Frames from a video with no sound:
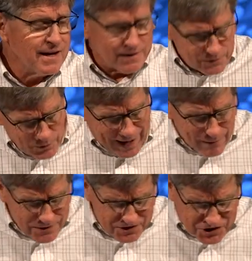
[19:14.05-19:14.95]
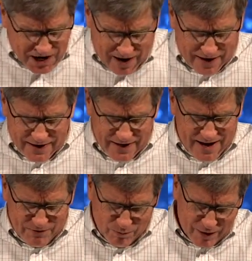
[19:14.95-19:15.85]
Now, when I was a child, I didn't
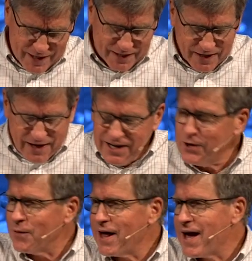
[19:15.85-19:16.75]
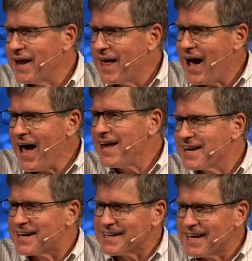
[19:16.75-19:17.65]
have a blanket. You know what I had? I had
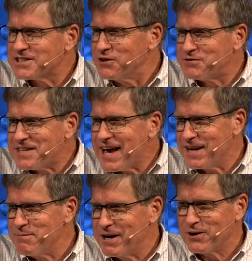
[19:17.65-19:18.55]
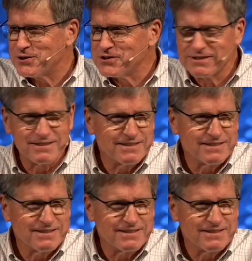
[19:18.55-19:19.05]
a collection of teddy bears.